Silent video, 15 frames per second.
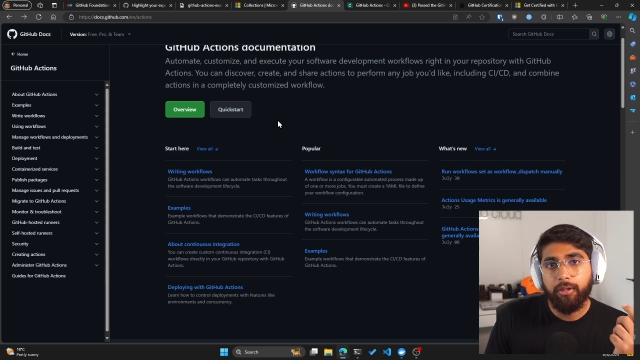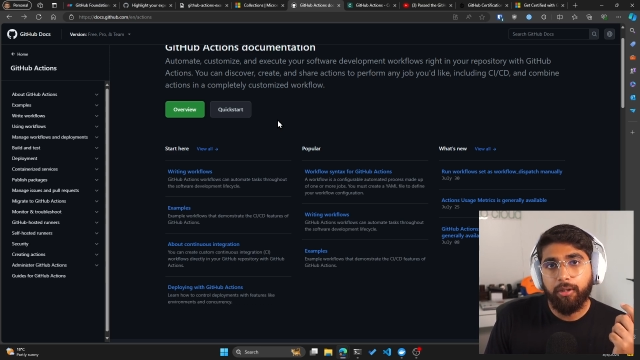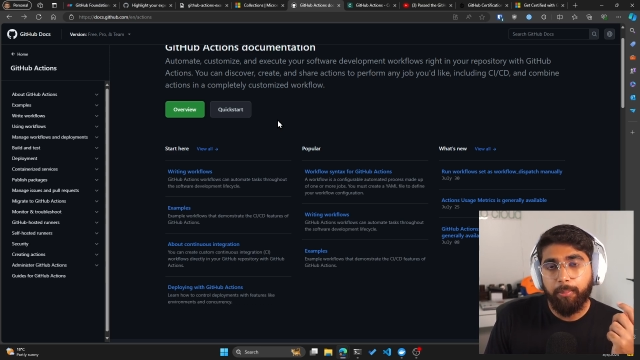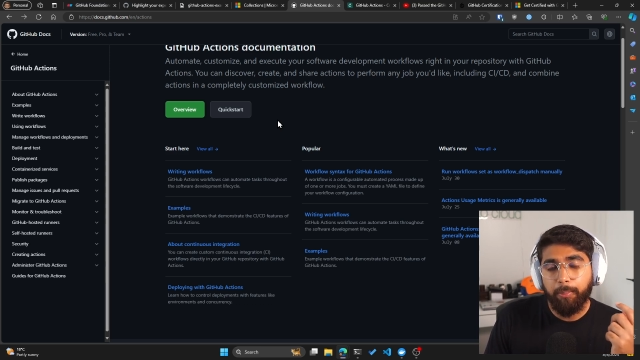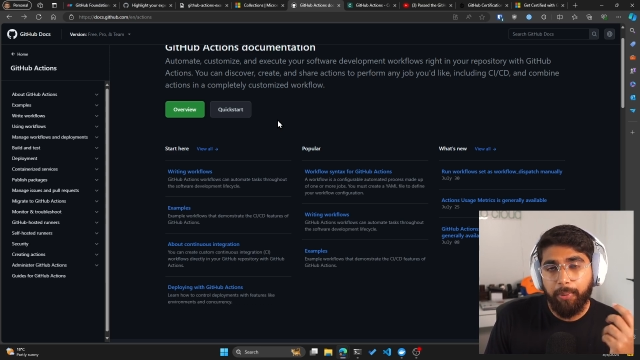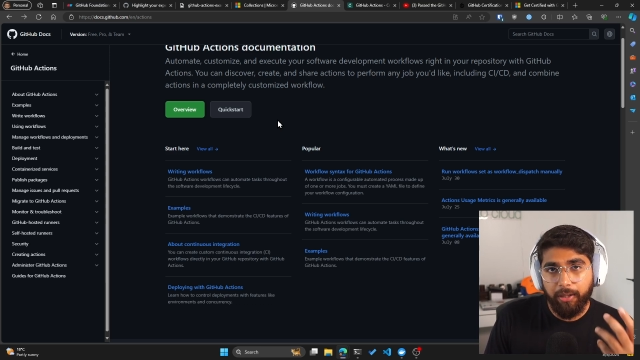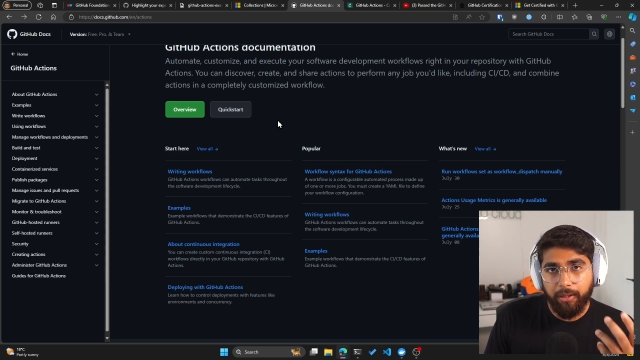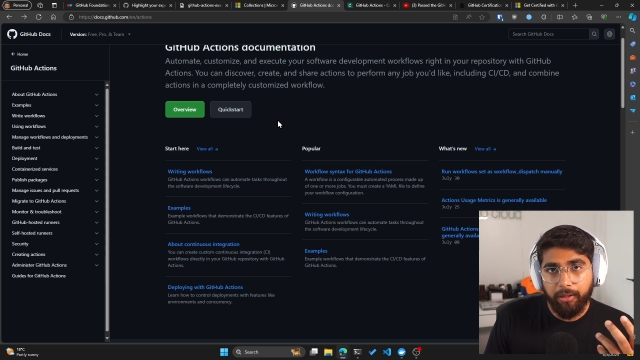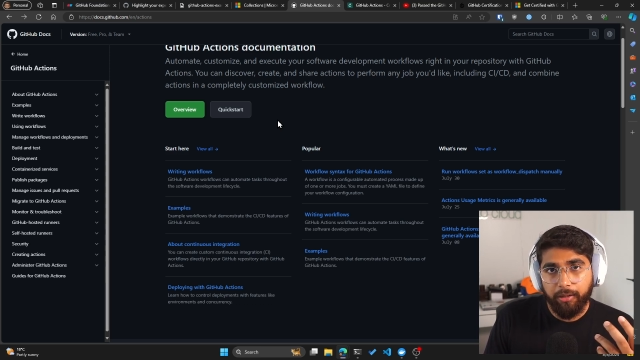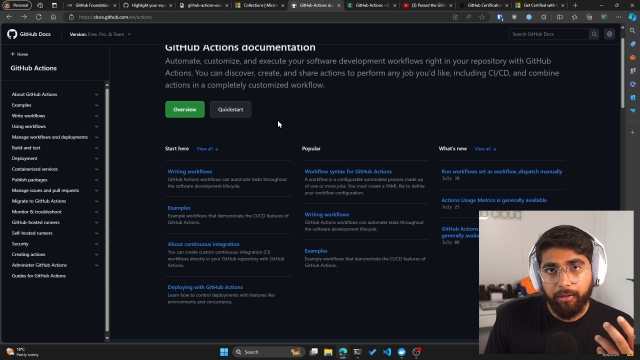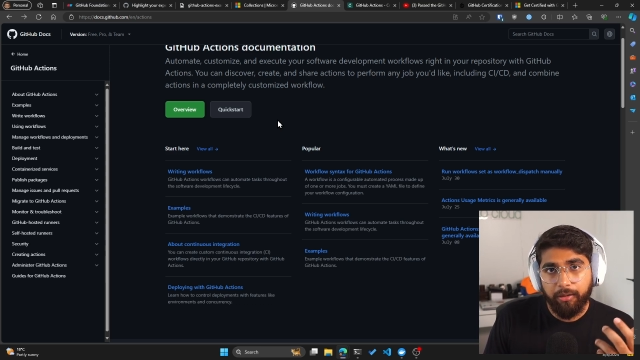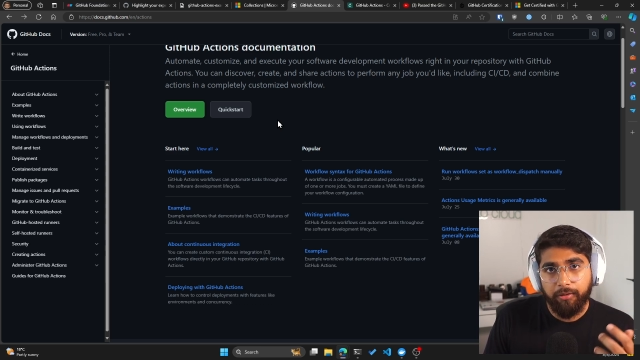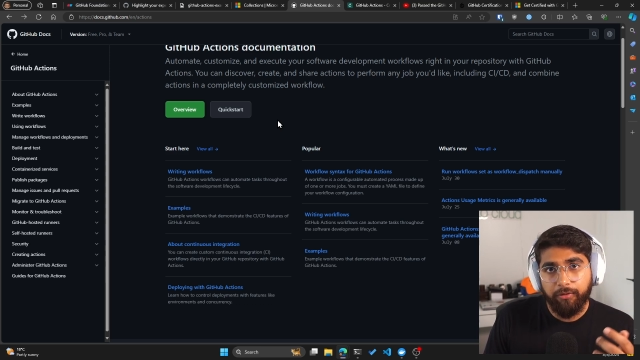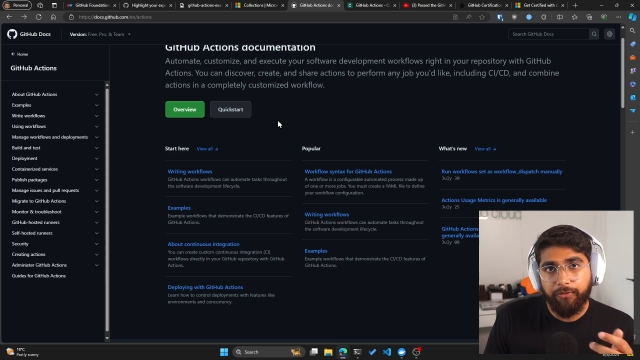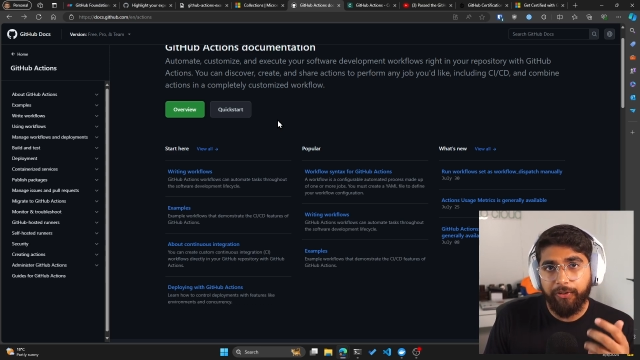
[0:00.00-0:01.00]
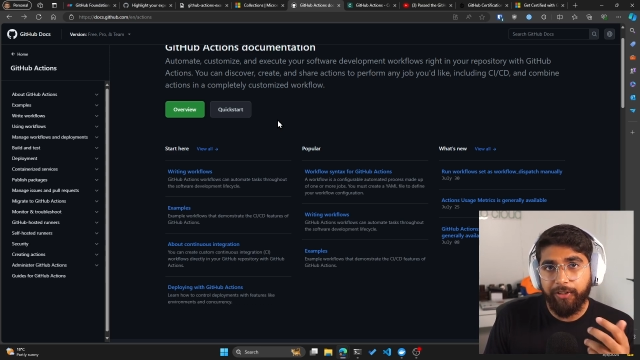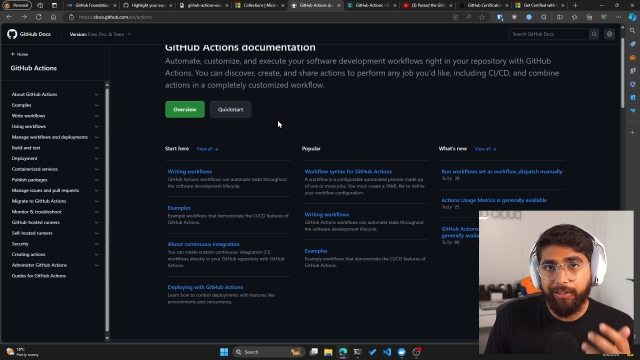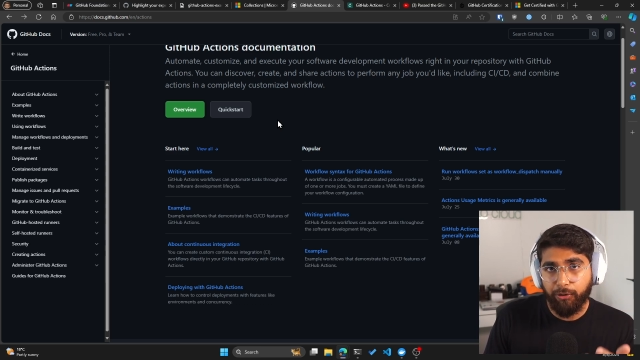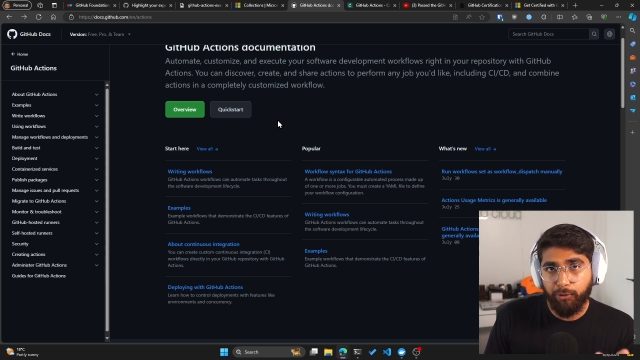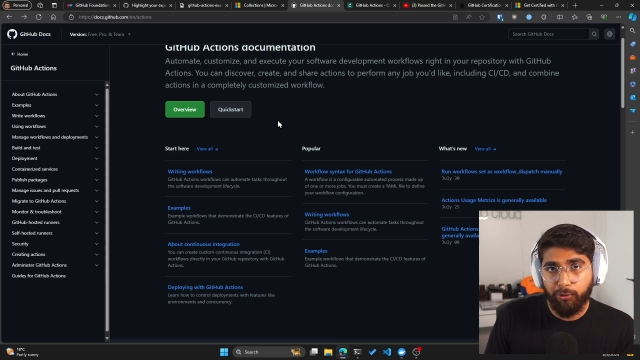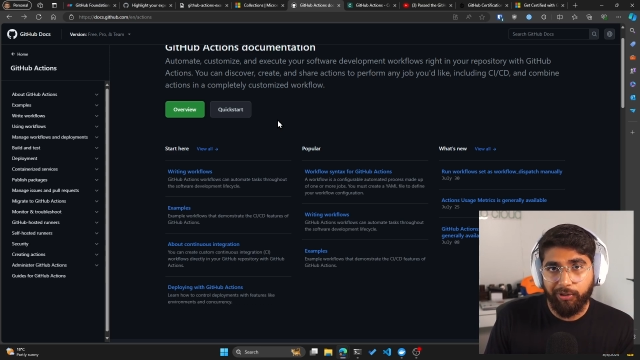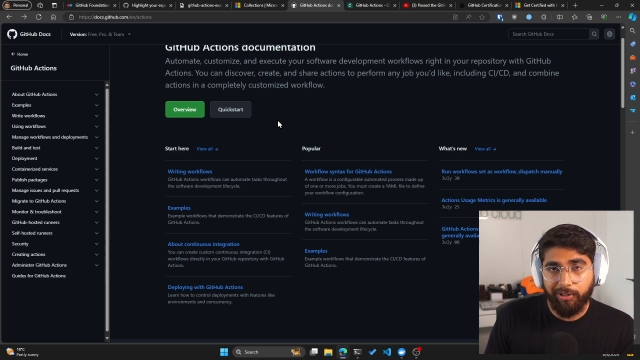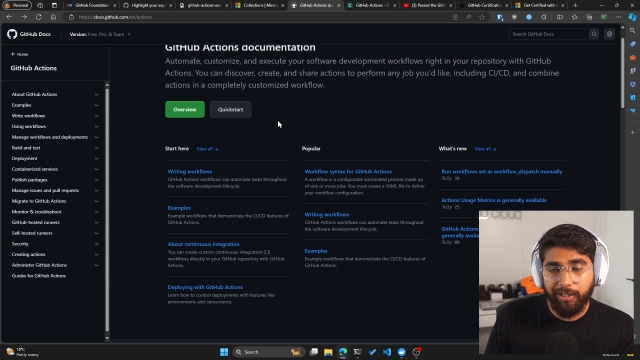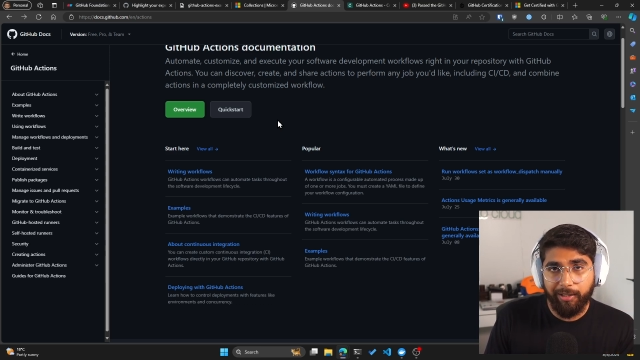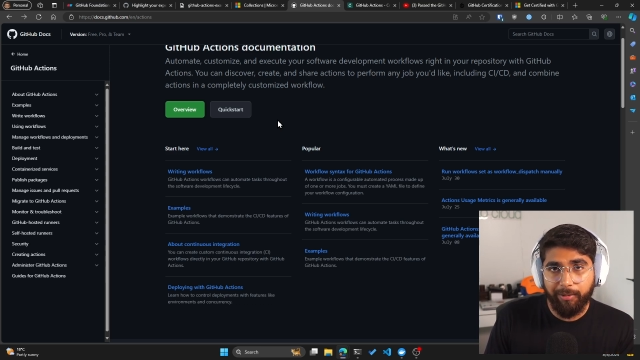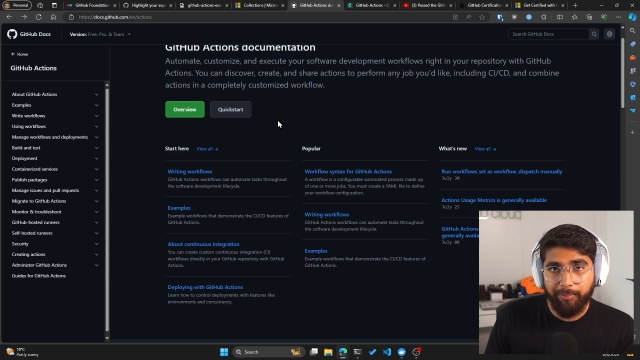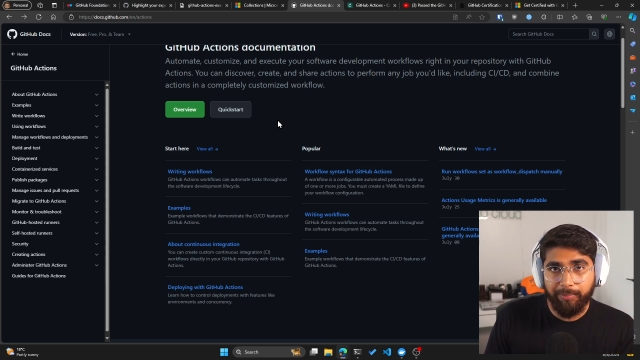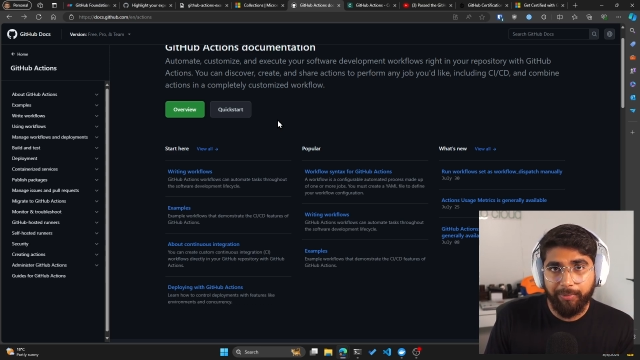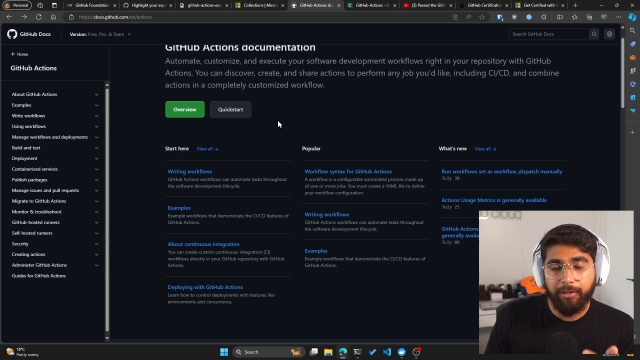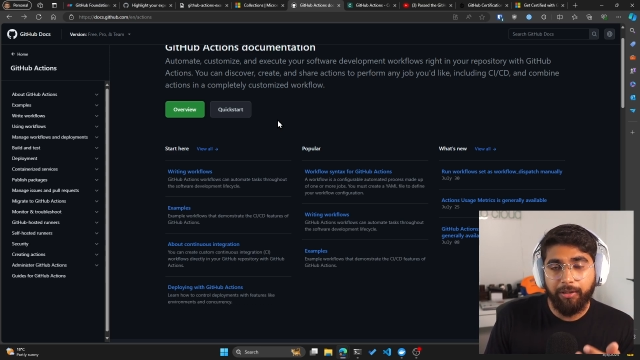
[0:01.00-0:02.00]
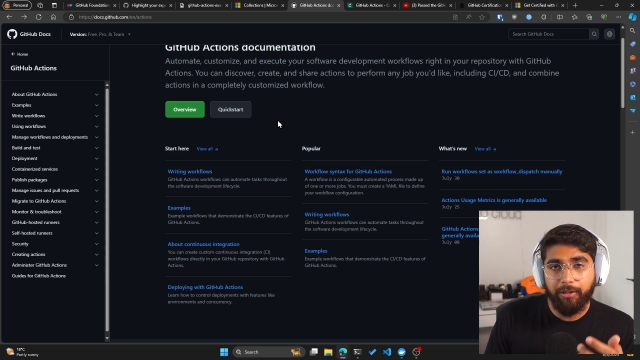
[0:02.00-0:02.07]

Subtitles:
but Free Code Camp